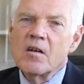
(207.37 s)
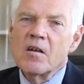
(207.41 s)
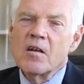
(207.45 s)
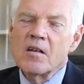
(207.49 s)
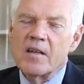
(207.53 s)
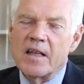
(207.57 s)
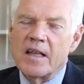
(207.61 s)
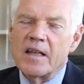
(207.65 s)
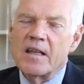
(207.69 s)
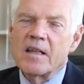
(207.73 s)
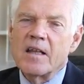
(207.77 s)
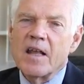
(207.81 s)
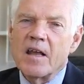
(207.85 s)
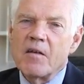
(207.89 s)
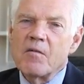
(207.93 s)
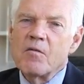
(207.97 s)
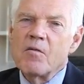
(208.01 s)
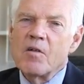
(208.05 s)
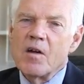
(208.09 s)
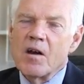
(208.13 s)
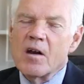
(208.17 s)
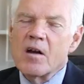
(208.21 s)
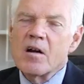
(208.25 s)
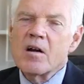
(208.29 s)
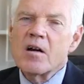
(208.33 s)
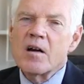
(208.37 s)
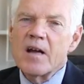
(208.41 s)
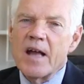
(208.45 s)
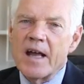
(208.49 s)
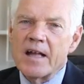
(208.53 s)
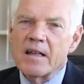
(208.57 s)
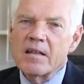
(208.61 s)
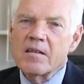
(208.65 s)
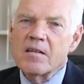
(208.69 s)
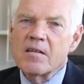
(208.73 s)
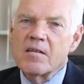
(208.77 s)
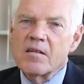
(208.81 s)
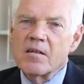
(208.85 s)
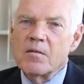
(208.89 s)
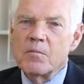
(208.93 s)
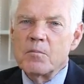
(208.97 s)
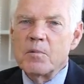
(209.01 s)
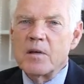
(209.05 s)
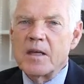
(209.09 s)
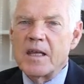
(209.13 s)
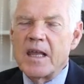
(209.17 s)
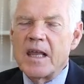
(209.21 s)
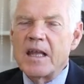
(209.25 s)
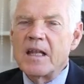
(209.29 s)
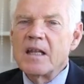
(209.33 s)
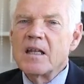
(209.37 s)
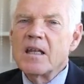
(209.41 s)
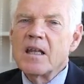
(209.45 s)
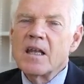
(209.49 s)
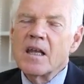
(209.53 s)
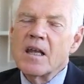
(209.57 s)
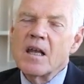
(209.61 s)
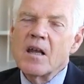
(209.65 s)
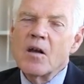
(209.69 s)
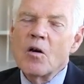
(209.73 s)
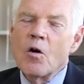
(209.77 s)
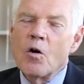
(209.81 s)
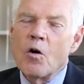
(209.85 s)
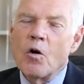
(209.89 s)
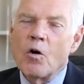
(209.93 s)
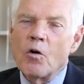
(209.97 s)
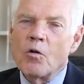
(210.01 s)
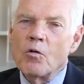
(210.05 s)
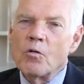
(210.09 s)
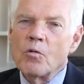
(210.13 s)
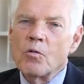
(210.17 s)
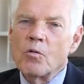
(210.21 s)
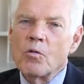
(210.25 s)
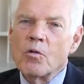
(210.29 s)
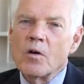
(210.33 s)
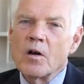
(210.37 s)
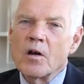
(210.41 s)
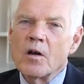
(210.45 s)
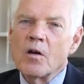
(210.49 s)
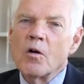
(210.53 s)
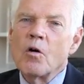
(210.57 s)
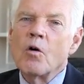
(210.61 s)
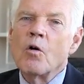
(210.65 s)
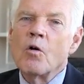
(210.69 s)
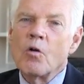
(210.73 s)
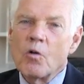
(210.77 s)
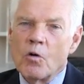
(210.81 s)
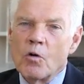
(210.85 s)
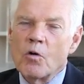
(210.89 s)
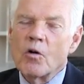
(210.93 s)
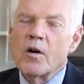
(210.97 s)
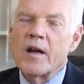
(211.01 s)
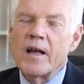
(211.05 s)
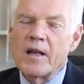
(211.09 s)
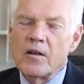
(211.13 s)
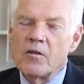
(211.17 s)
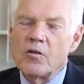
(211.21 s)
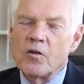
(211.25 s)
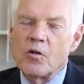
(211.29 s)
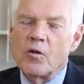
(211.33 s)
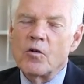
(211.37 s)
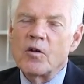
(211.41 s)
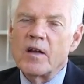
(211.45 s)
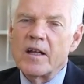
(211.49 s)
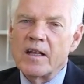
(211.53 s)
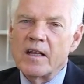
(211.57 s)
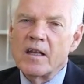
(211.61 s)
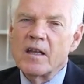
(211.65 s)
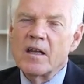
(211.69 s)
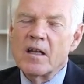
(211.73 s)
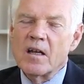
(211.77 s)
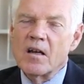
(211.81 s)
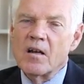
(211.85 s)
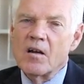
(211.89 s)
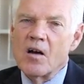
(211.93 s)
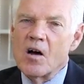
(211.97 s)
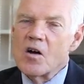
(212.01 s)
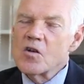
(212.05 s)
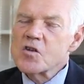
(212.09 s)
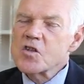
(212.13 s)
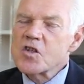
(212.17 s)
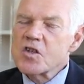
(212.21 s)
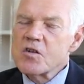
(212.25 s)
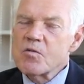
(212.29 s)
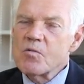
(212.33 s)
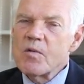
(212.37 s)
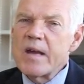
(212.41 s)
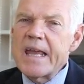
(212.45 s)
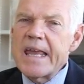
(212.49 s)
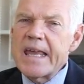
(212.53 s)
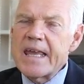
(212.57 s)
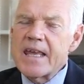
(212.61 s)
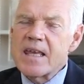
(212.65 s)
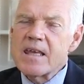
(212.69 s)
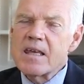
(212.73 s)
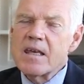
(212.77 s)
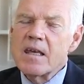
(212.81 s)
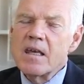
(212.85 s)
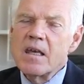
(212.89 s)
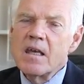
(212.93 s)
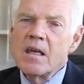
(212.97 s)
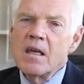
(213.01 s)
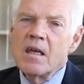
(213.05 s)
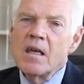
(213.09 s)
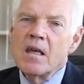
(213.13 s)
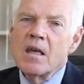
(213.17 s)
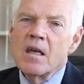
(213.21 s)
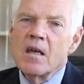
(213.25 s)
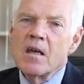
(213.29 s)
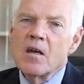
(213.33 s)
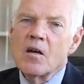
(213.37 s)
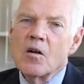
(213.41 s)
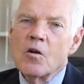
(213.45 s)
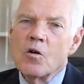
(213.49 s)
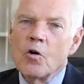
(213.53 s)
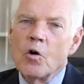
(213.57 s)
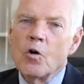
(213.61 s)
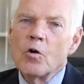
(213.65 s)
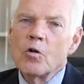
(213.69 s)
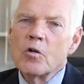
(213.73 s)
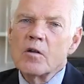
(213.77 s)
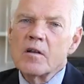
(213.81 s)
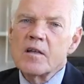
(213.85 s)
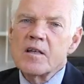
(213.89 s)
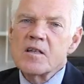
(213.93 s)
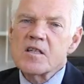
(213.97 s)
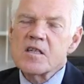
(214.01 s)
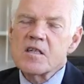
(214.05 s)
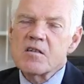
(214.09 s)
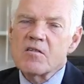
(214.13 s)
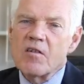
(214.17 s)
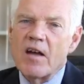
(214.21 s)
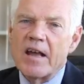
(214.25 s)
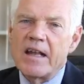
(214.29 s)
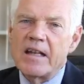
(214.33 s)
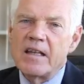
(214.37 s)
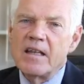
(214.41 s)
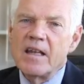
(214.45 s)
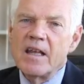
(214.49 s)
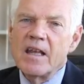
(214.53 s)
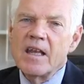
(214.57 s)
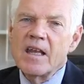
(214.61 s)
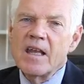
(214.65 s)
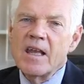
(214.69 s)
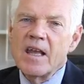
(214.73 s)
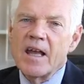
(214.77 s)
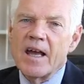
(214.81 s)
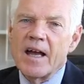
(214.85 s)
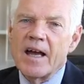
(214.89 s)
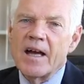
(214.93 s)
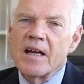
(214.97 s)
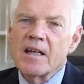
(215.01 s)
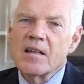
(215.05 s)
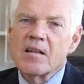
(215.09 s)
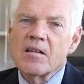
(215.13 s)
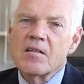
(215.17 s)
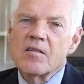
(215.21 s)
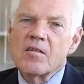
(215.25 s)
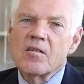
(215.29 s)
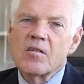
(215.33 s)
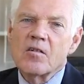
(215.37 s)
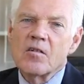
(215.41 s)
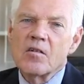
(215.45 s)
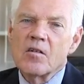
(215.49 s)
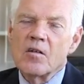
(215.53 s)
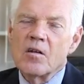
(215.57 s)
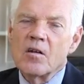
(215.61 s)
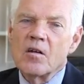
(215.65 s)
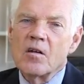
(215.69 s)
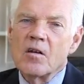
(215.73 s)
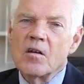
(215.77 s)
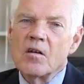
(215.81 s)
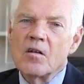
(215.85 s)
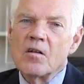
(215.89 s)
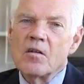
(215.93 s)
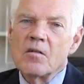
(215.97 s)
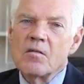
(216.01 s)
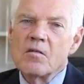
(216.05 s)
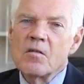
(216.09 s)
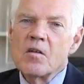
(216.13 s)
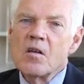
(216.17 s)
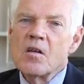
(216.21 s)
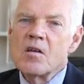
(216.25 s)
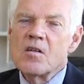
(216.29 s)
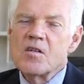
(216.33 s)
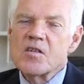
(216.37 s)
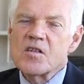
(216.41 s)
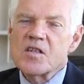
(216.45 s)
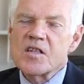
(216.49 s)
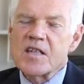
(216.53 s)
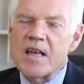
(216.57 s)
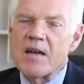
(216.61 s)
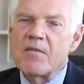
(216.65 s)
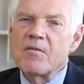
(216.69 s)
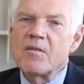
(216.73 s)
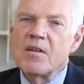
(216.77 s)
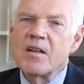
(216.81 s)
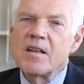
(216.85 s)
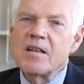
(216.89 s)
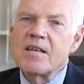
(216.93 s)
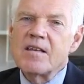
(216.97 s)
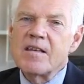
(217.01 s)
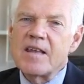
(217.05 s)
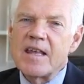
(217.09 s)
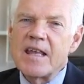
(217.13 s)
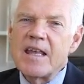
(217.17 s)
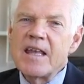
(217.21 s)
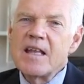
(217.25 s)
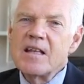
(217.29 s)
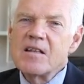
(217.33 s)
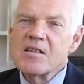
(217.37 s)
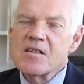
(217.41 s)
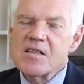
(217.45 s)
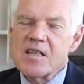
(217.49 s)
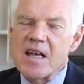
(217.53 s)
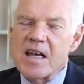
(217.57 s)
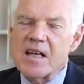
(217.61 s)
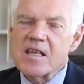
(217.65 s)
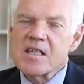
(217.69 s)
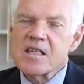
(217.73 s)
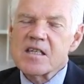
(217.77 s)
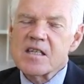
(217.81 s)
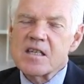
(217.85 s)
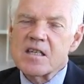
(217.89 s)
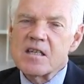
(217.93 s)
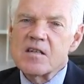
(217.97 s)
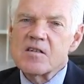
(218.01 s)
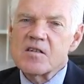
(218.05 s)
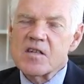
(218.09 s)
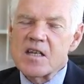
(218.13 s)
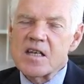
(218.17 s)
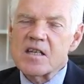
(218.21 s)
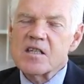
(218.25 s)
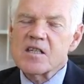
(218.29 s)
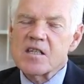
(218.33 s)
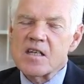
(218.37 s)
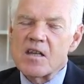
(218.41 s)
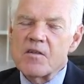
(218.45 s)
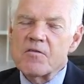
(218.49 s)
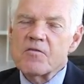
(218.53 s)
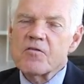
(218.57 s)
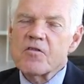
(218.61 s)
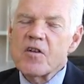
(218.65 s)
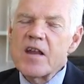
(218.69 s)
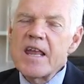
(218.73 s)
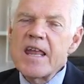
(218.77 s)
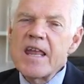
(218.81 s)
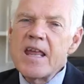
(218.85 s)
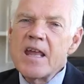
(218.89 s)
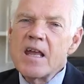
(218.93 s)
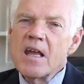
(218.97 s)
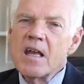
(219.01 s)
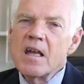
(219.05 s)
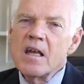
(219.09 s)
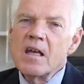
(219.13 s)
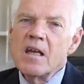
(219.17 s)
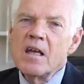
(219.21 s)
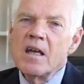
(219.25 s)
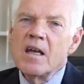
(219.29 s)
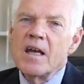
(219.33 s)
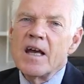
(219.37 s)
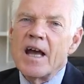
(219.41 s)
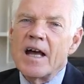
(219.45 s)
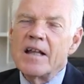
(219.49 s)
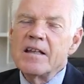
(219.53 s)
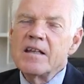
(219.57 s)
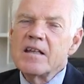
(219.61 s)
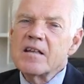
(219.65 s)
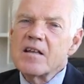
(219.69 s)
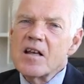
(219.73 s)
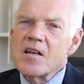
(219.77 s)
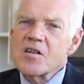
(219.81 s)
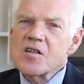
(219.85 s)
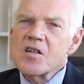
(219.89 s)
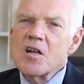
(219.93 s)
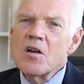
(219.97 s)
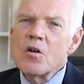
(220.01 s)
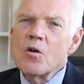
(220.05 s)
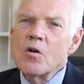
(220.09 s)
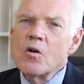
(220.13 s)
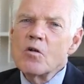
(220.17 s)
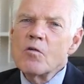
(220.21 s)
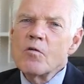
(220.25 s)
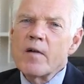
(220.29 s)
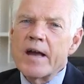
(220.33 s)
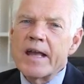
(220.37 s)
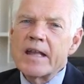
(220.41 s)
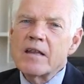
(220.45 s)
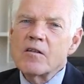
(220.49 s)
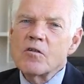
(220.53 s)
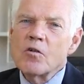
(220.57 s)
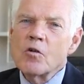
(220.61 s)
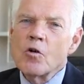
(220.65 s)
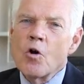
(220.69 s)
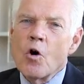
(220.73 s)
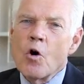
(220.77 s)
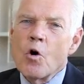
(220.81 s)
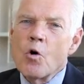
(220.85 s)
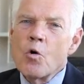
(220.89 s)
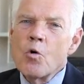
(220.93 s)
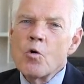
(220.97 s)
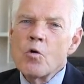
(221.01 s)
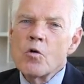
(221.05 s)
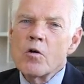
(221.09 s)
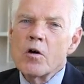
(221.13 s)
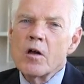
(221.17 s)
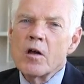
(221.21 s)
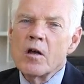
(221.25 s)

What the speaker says: they were at the beginning or during last week. Gold is trading at $1,763, and it has a long way to go